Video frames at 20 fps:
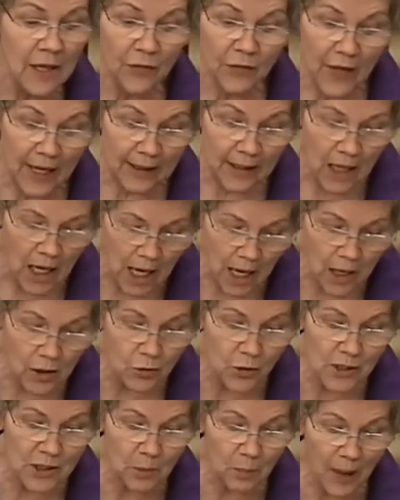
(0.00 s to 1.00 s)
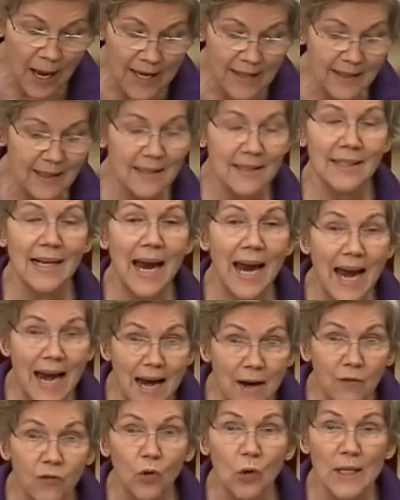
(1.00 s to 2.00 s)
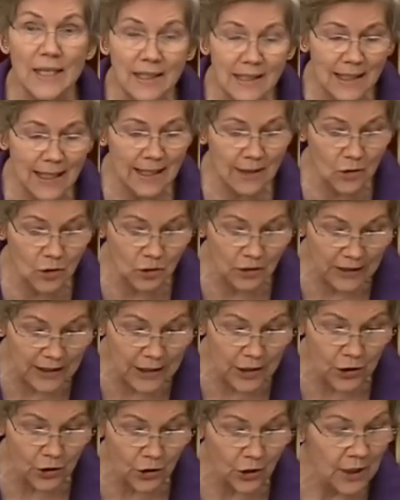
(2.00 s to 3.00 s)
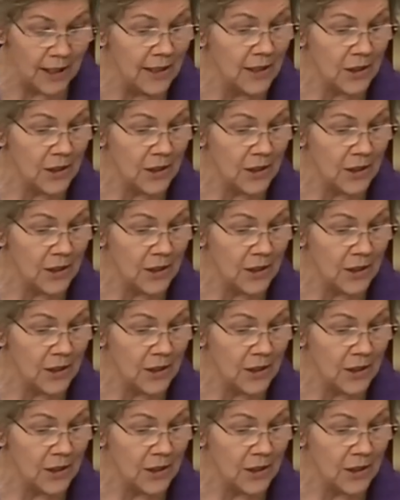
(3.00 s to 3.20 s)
that Congress passes every single year